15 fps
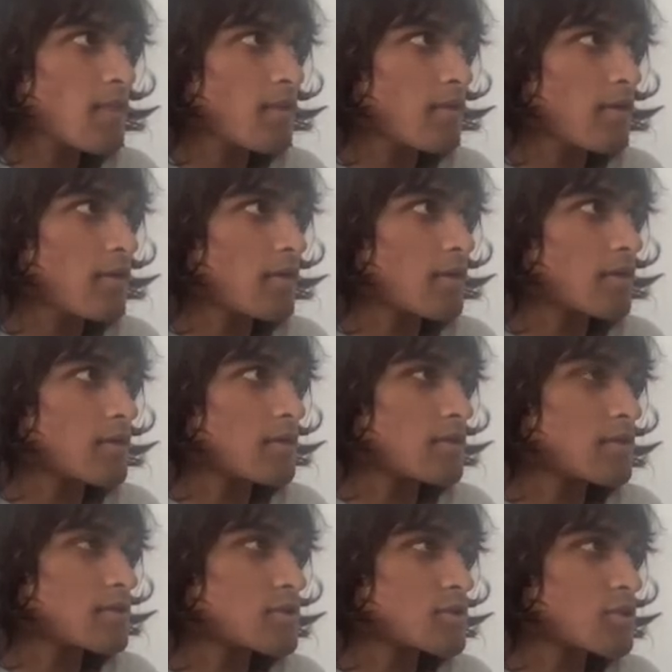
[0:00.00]

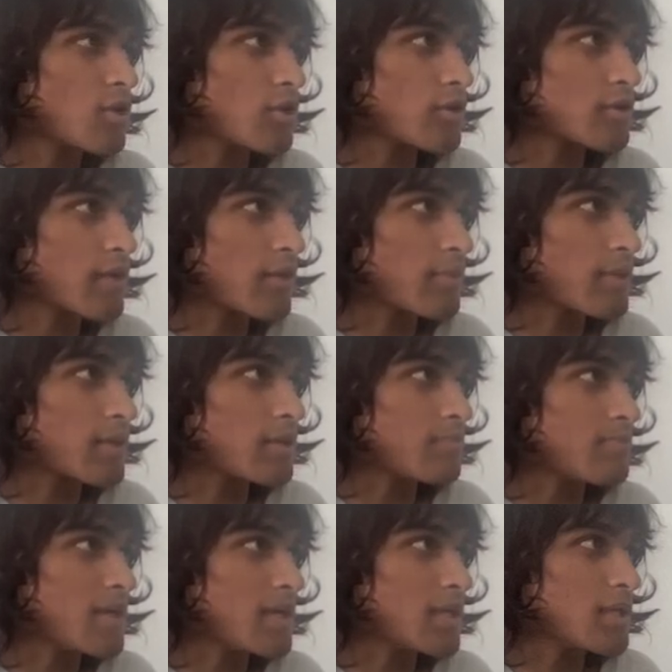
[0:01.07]
chart that we're going to
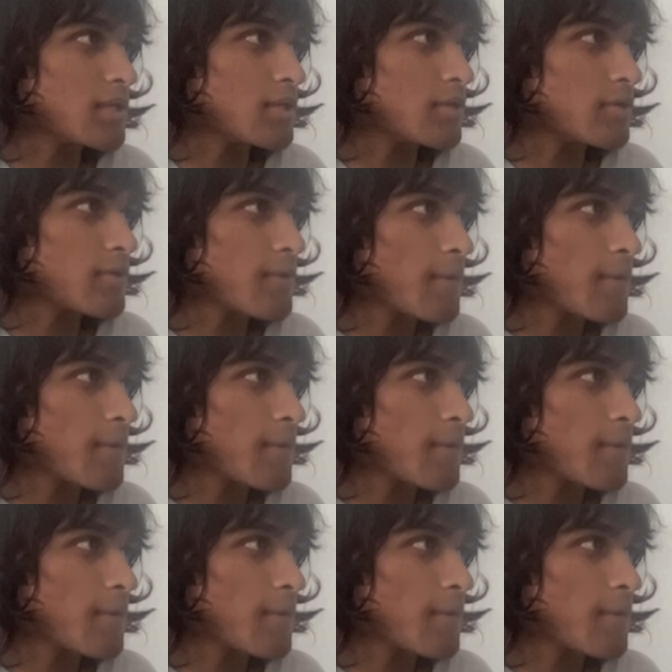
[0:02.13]
make here.